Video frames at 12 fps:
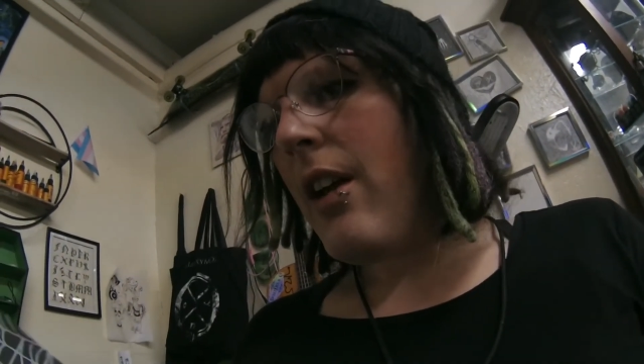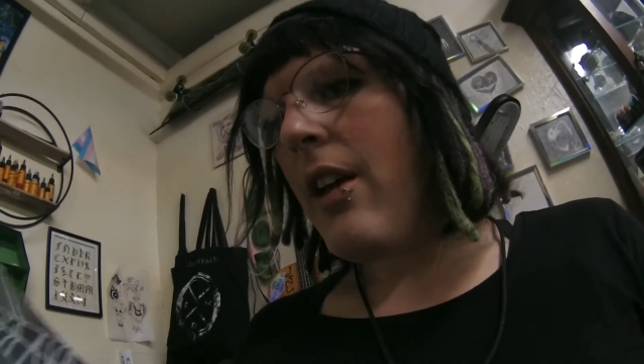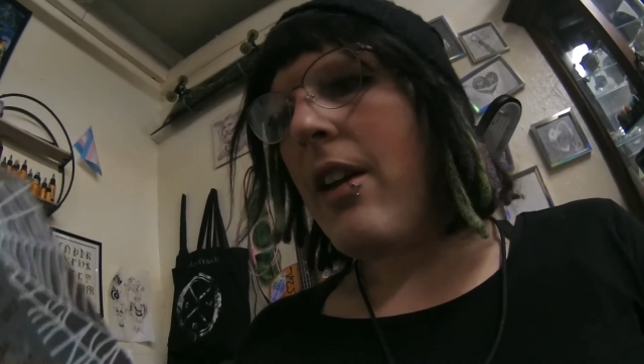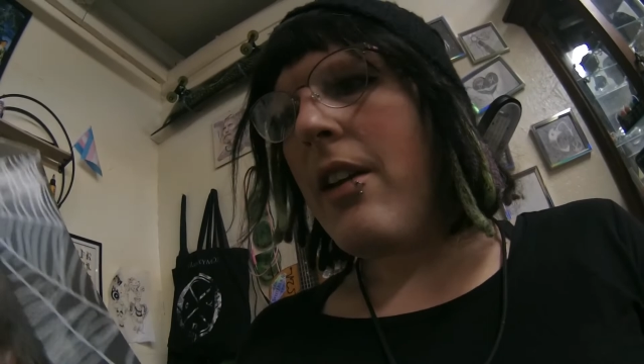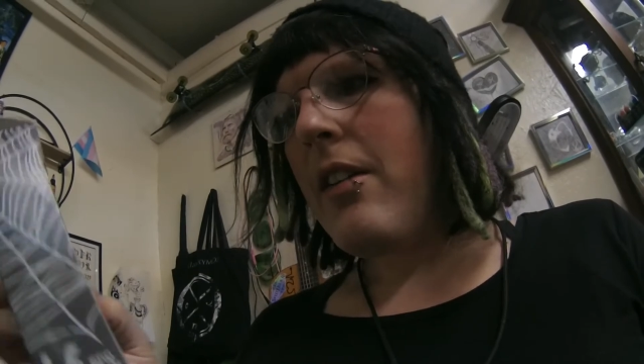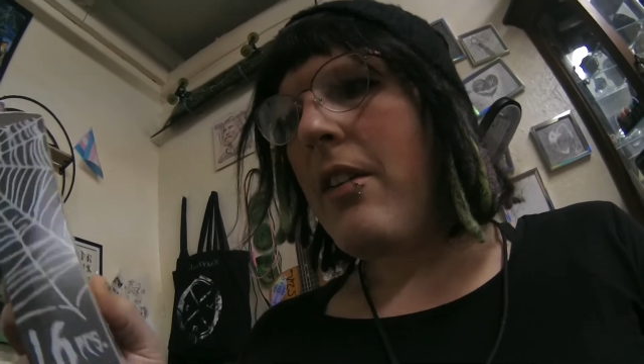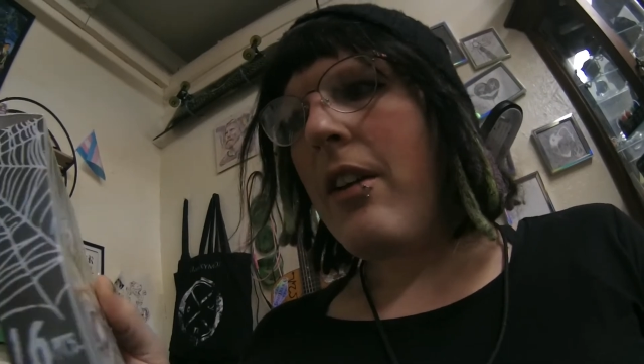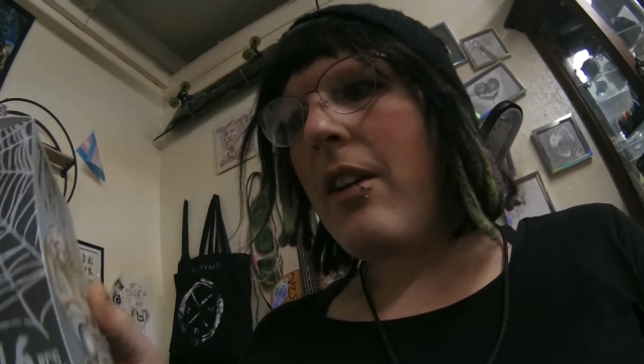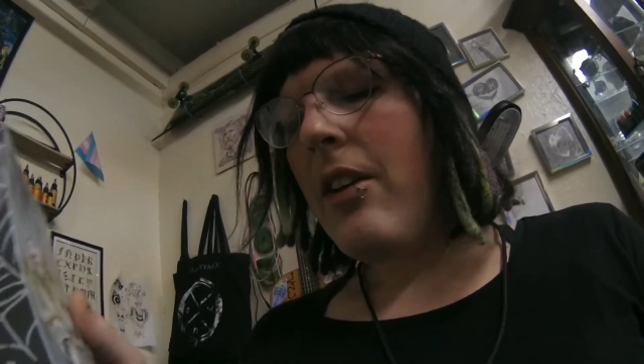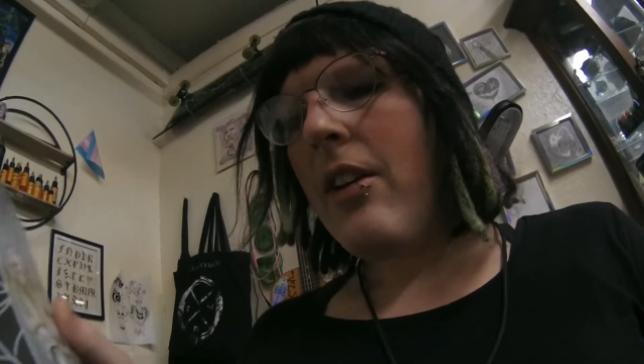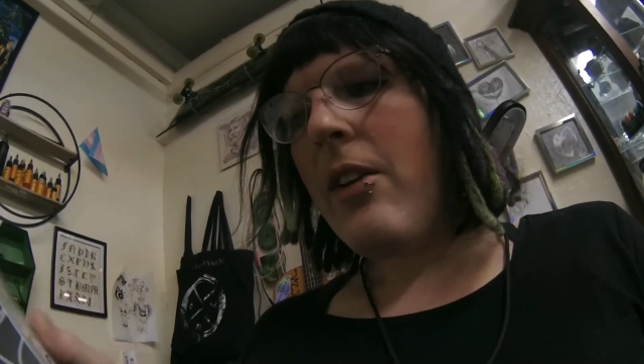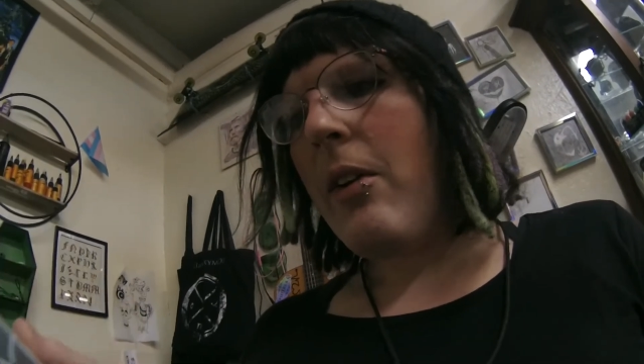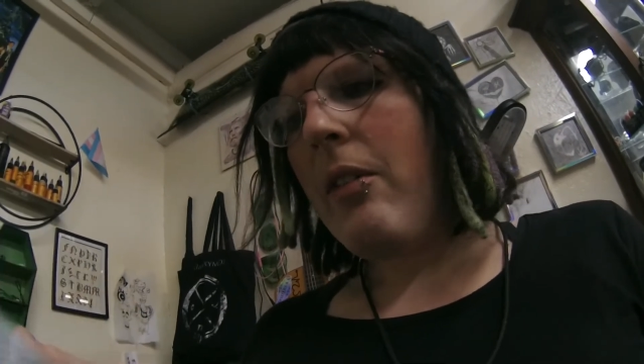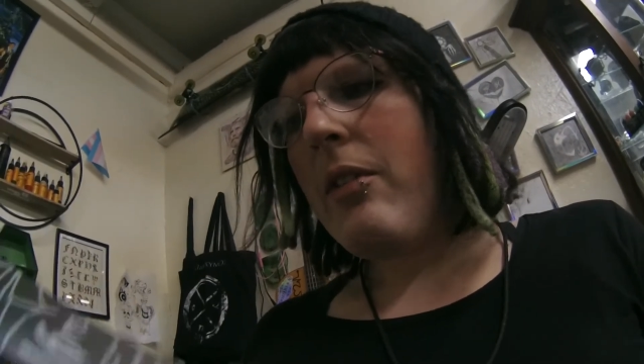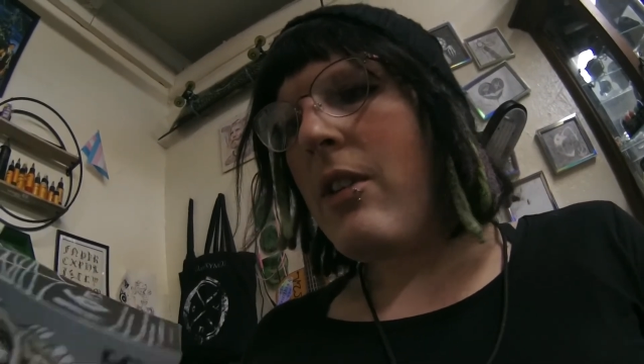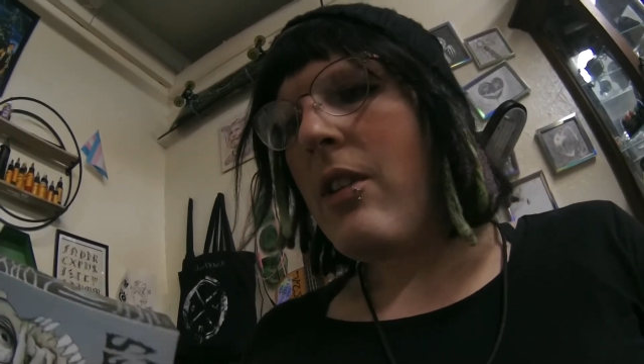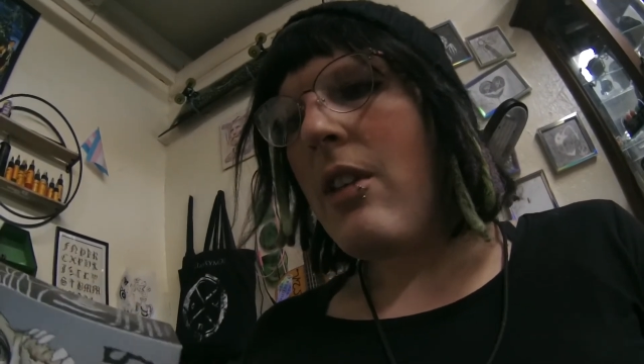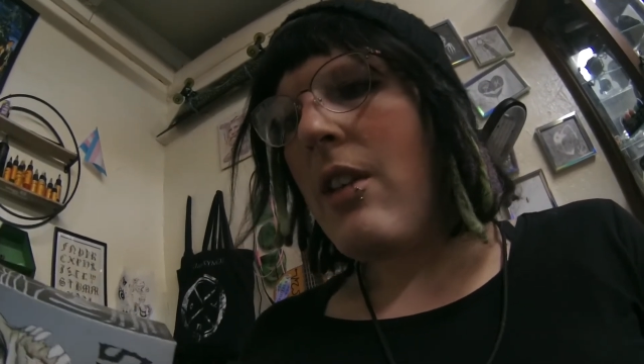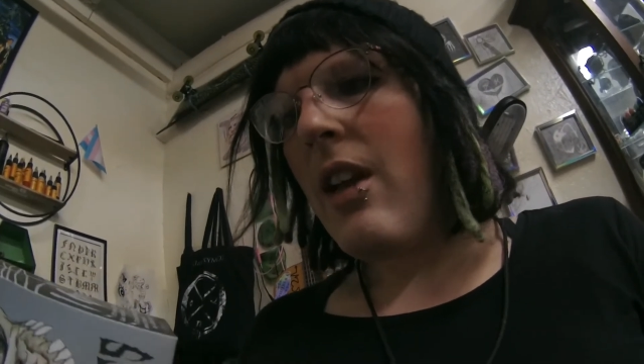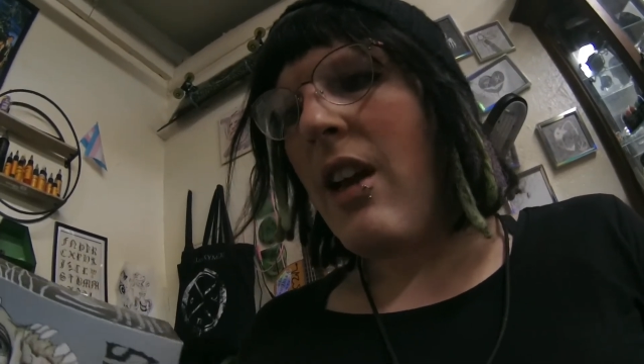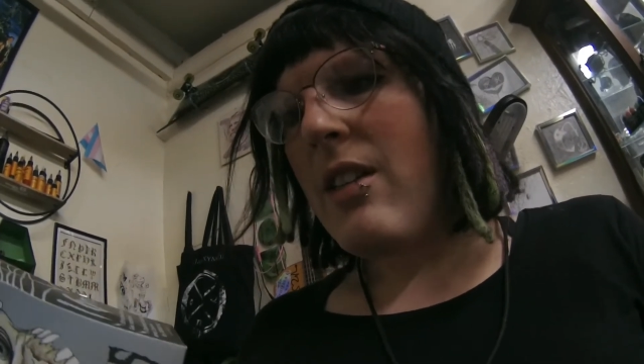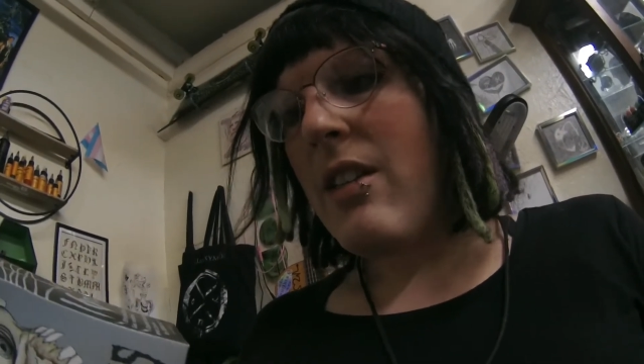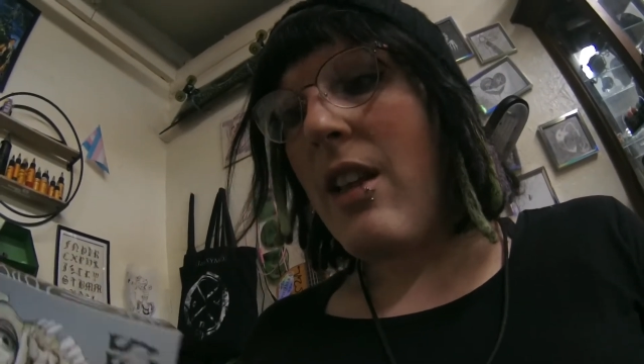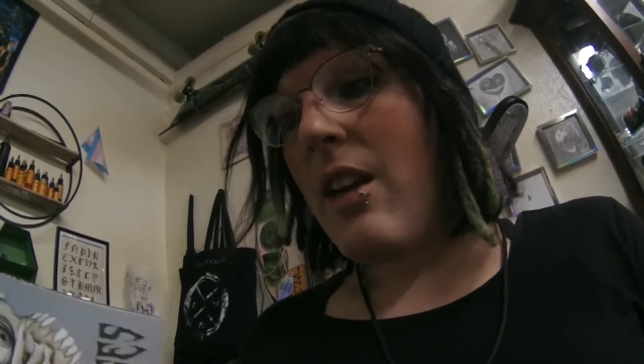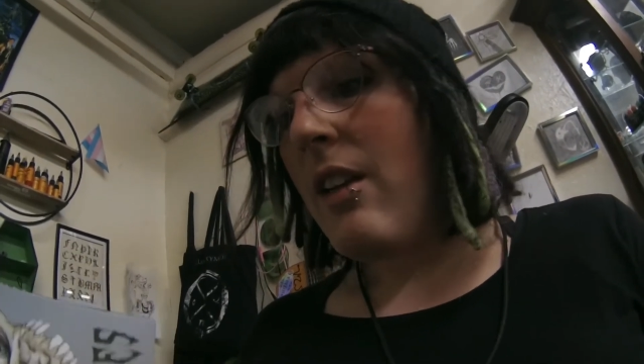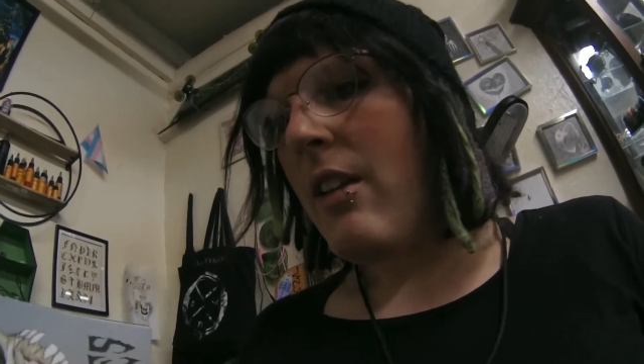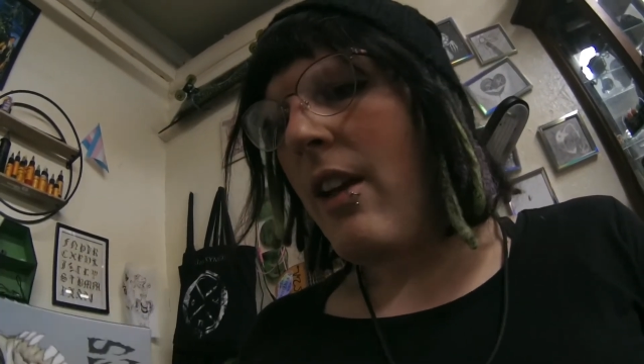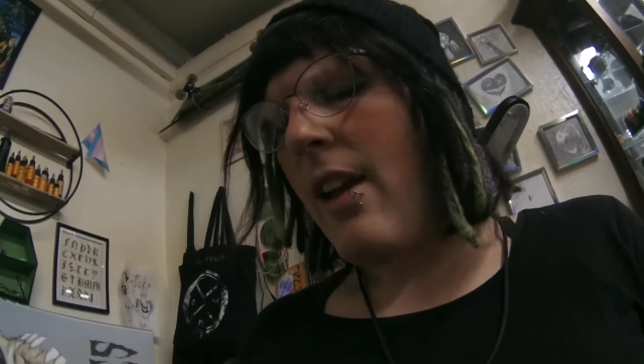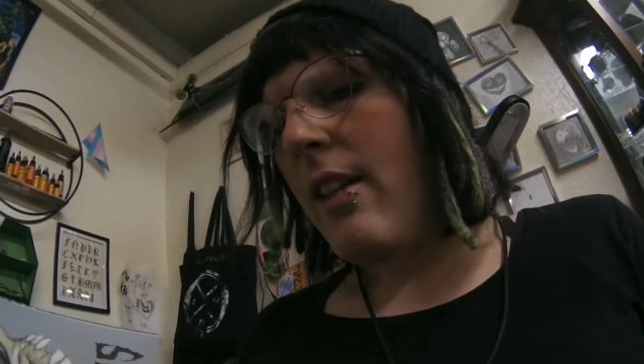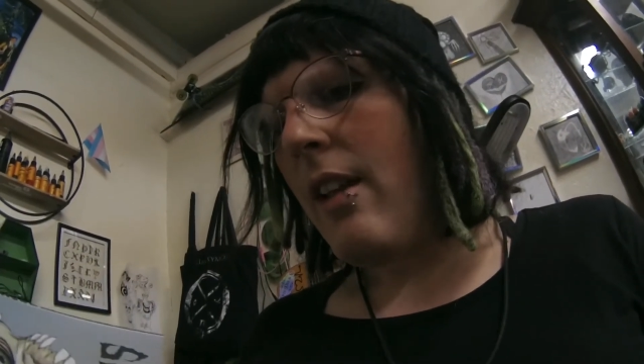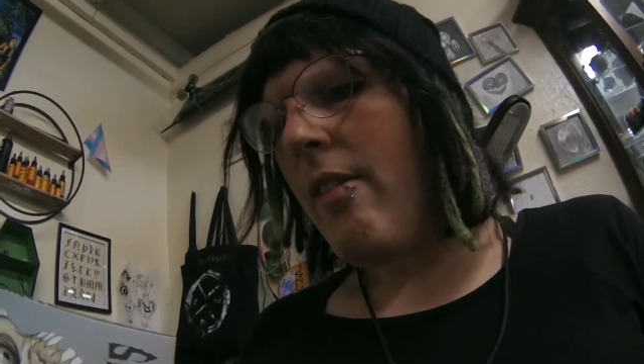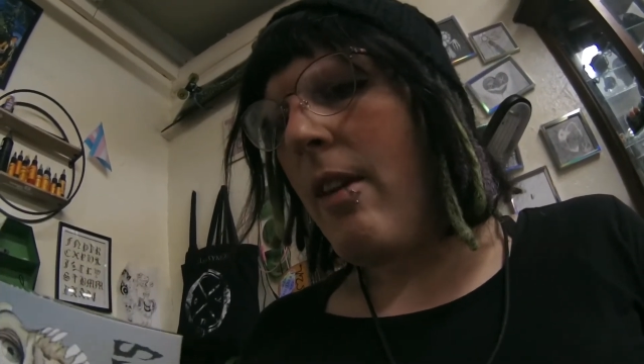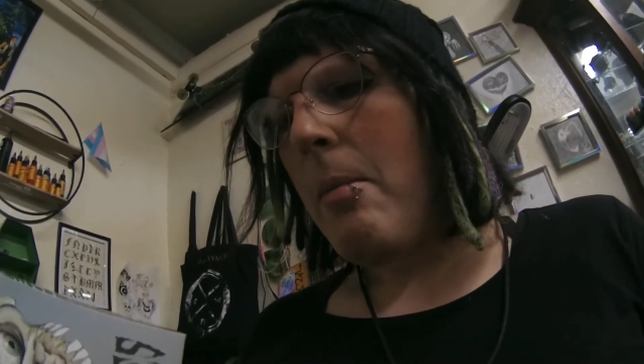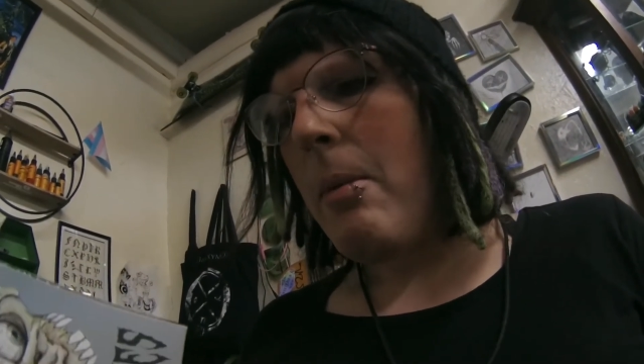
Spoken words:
and obviously the aesthetically I love it,